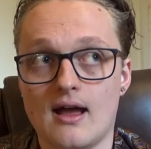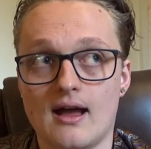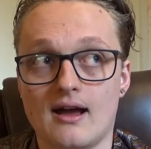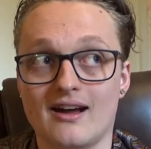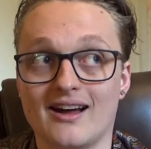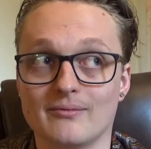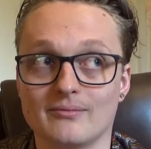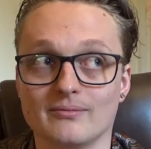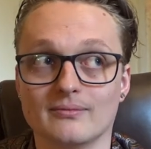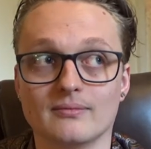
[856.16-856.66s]

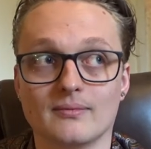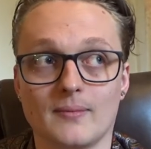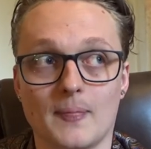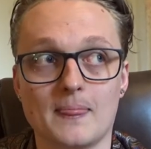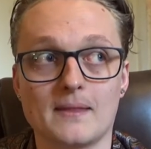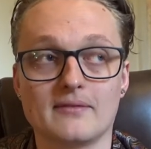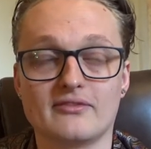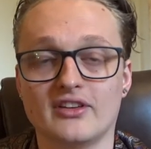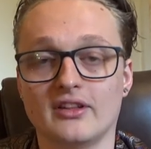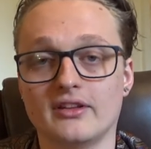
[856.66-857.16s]
I'm
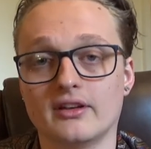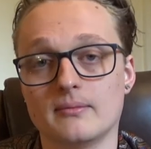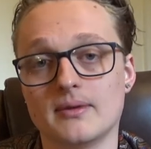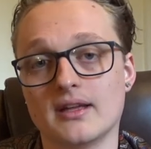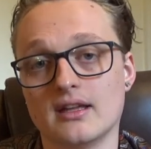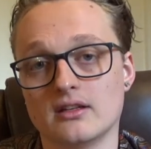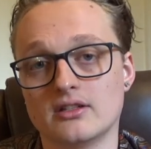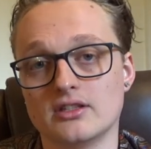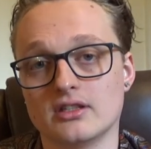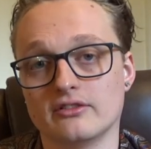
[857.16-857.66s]
feeling a
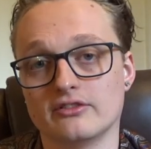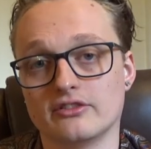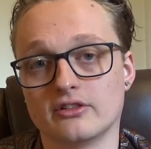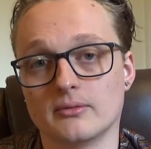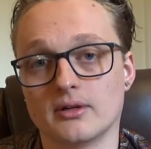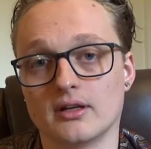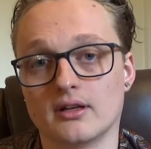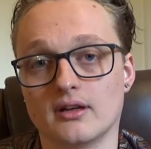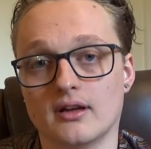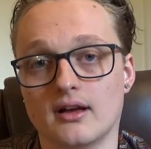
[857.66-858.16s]
bit itchy
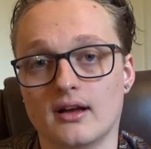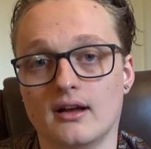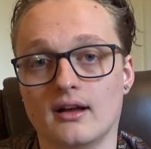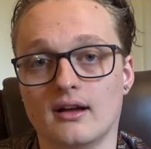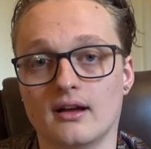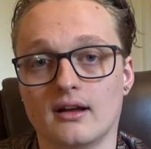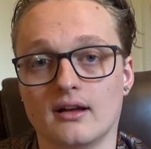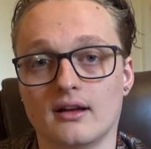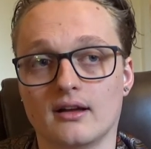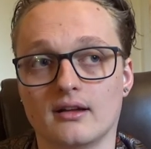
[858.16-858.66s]
from it,
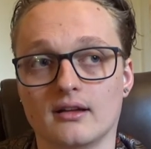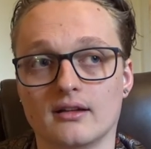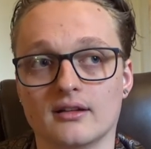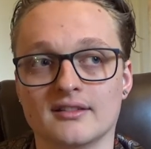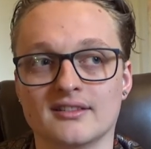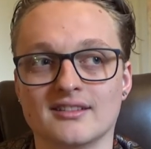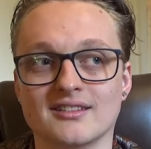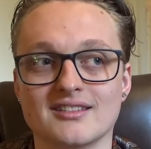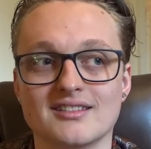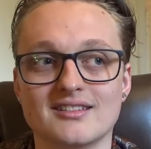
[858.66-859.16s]

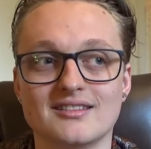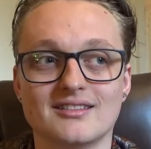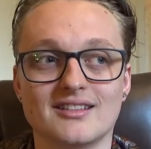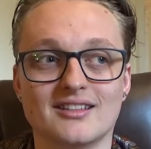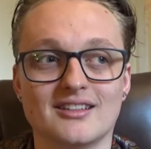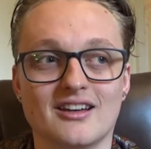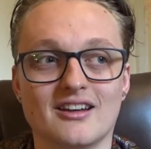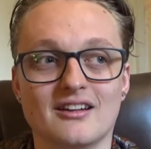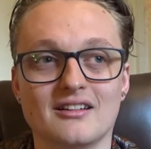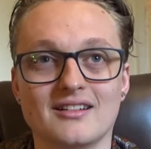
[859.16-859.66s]
and
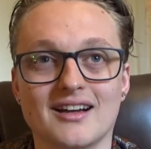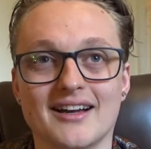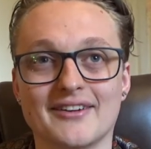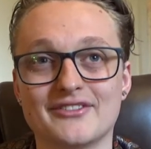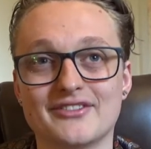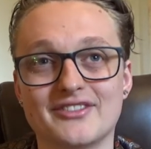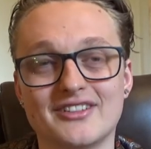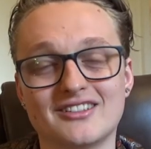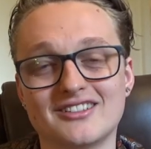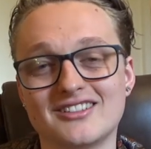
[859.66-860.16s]
you know, I
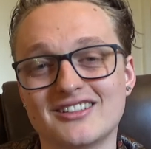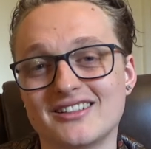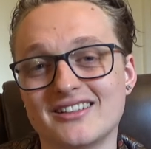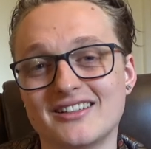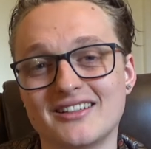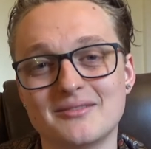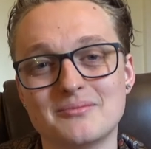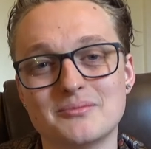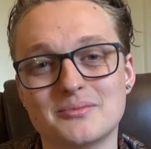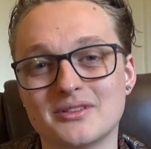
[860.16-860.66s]
feel
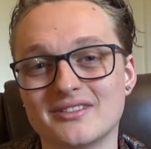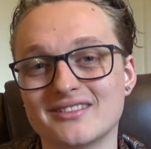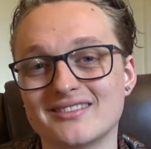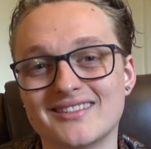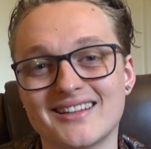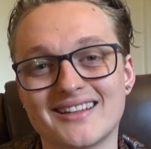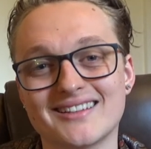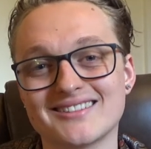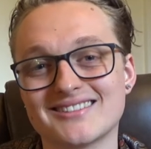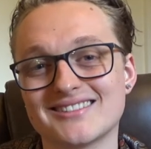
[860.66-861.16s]
clean,
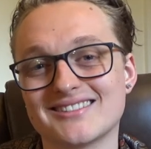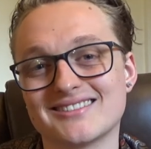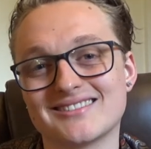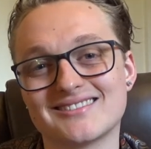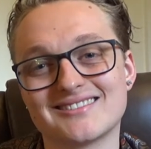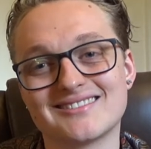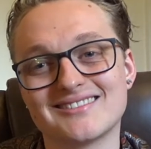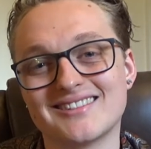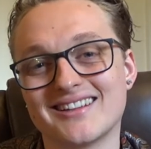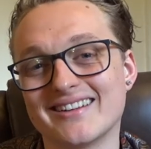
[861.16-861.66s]
but that's
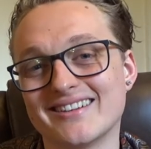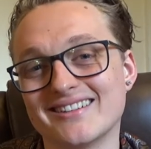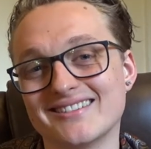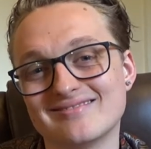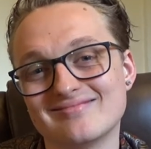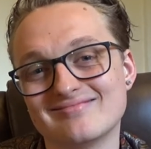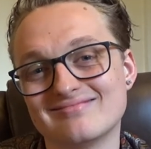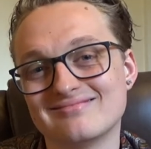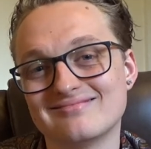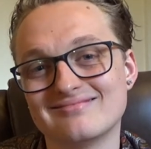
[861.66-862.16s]

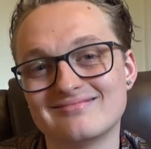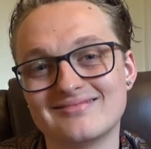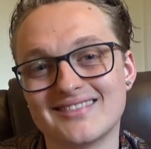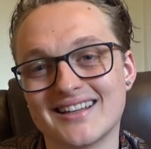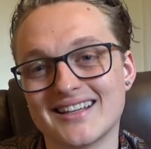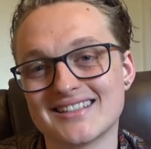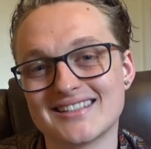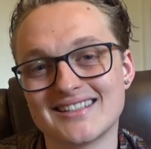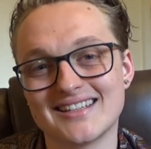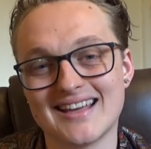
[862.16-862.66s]
it.
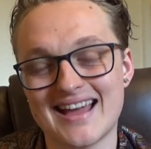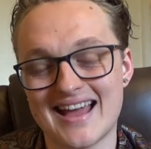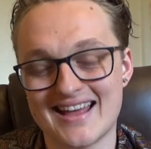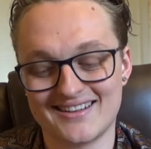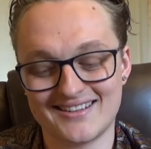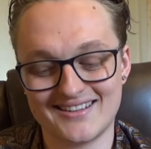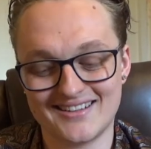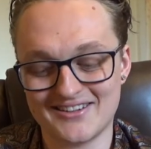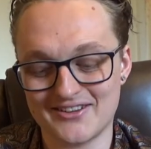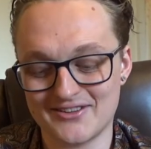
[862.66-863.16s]

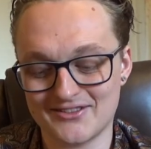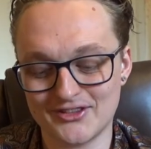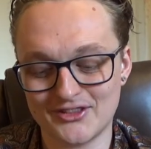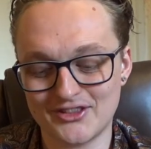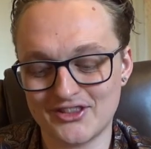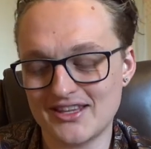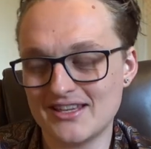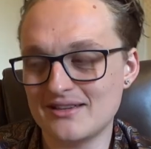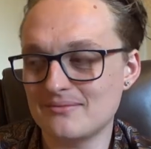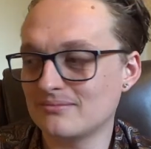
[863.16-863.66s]
And you know, the
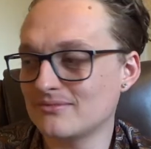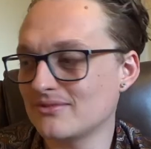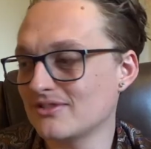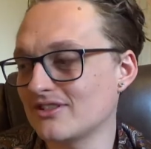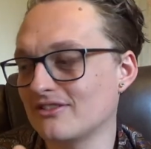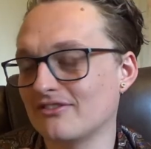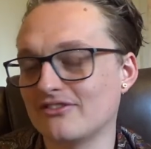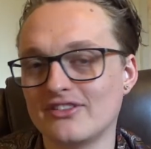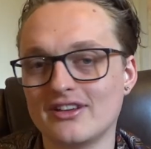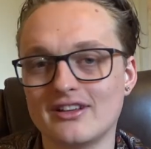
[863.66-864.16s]

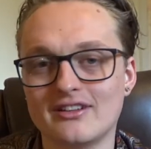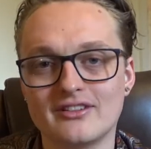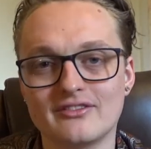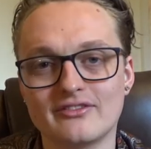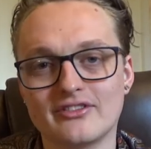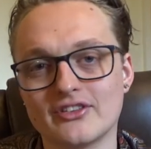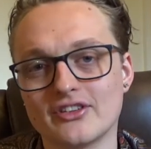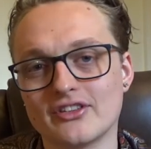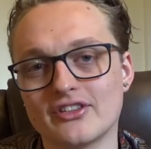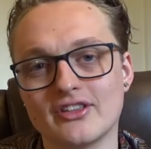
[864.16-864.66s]
themes, the feeling
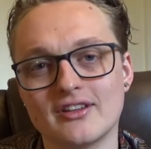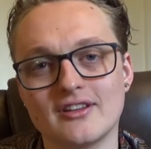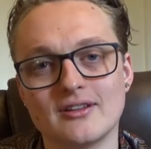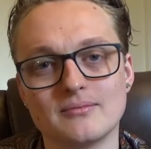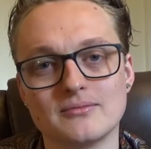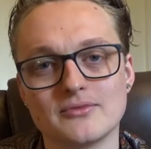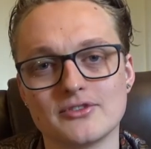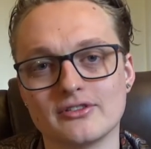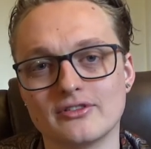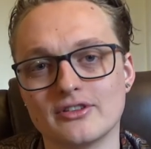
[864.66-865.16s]
for the
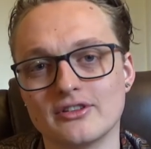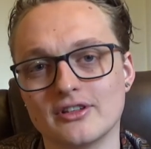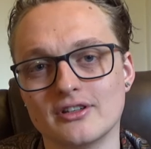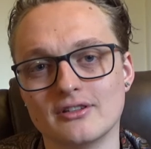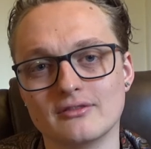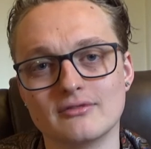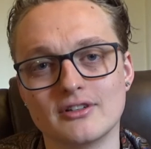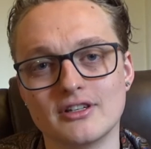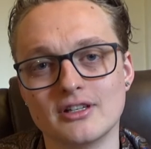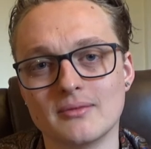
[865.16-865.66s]
themes of
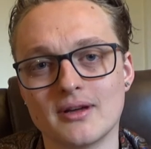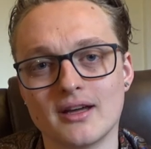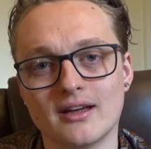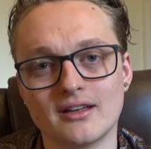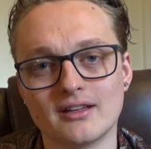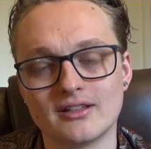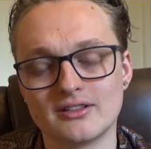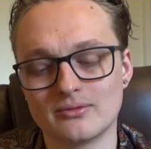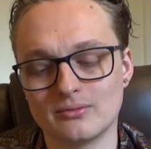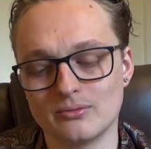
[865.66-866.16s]
the
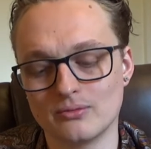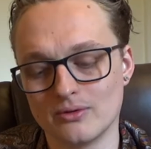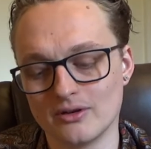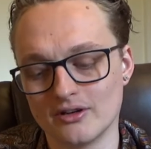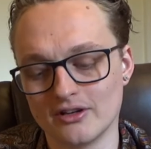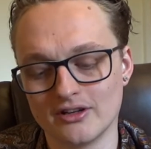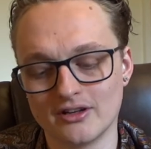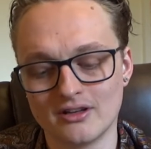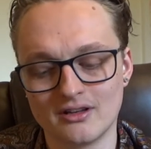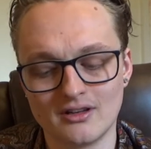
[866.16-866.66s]
remake
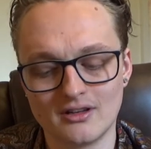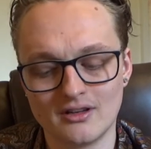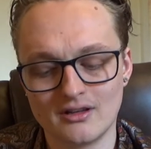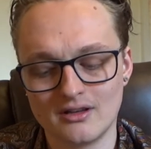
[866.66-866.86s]
were,